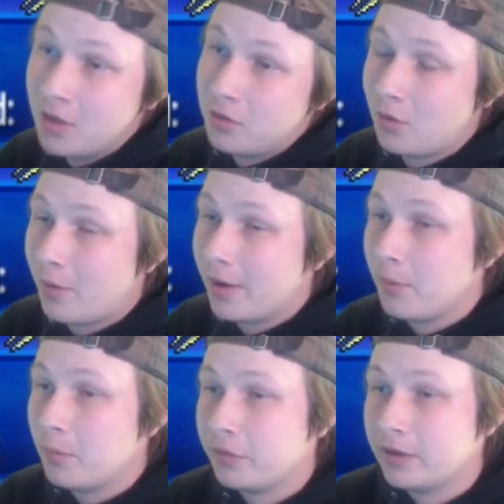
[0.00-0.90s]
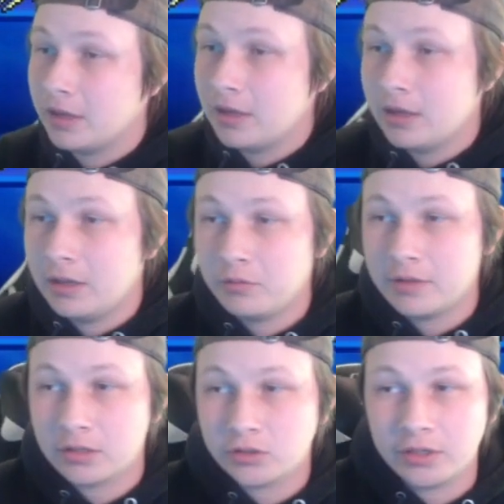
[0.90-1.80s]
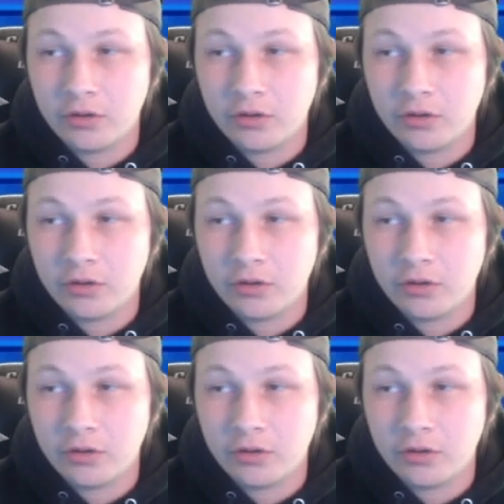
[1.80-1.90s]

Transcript: So I went with like a it was Giga Drain,